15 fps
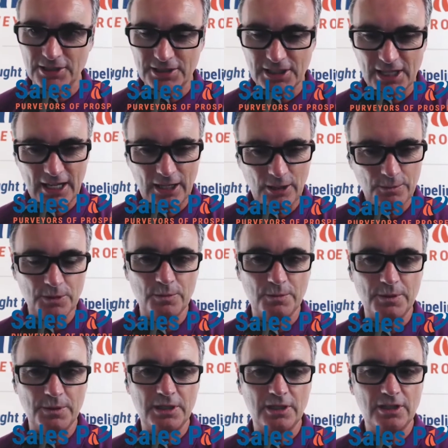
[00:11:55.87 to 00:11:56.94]
to help you,
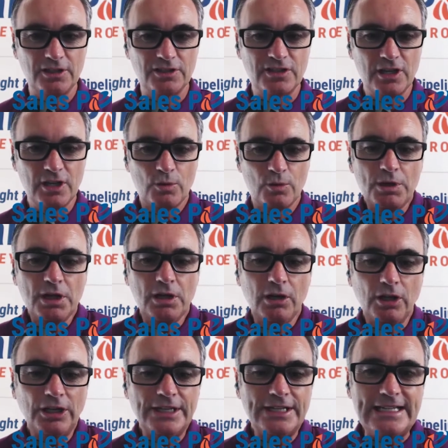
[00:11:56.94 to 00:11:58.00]
because we
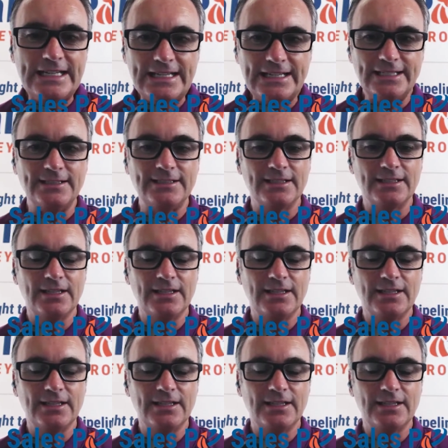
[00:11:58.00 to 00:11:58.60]
all need